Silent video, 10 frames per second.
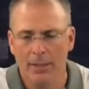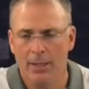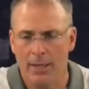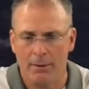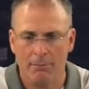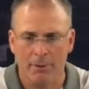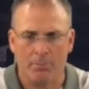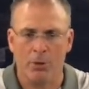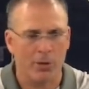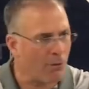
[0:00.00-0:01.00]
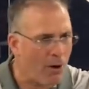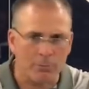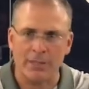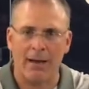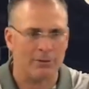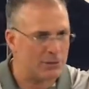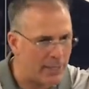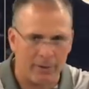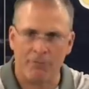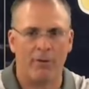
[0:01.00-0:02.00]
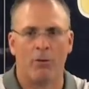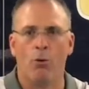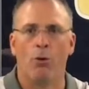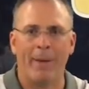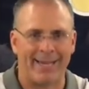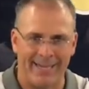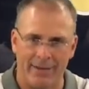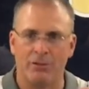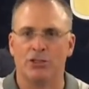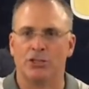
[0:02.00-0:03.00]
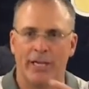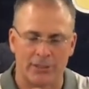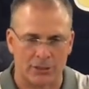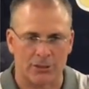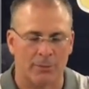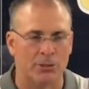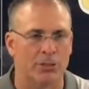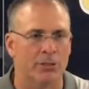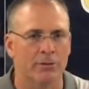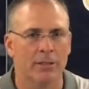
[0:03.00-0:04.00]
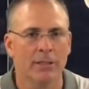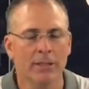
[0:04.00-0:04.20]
uh, with putting our arms out, staying in front of the quarterback to give us a chance to substitute.